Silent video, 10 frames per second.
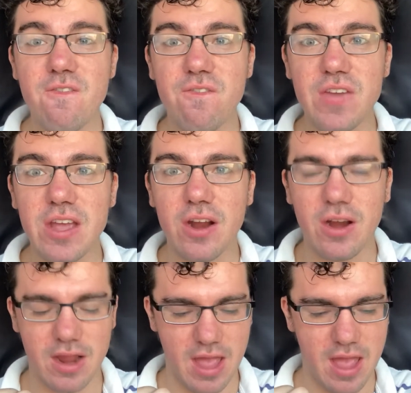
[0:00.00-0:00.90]
fear
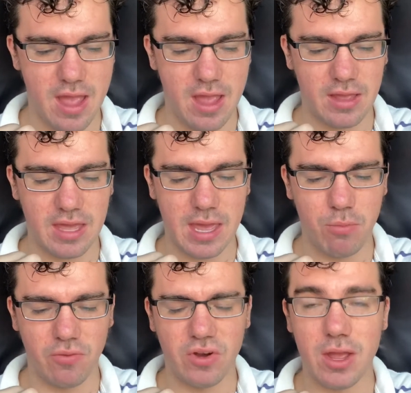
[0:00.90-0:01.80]
came
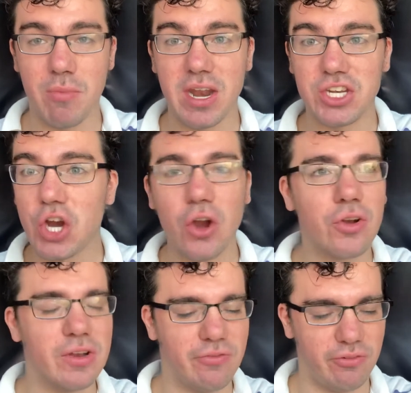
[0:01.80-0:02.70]
over him, and he
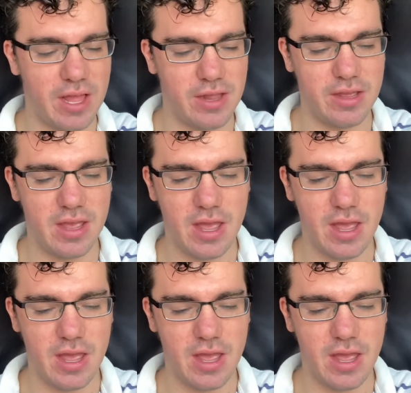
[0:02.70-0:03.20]
turned and fled.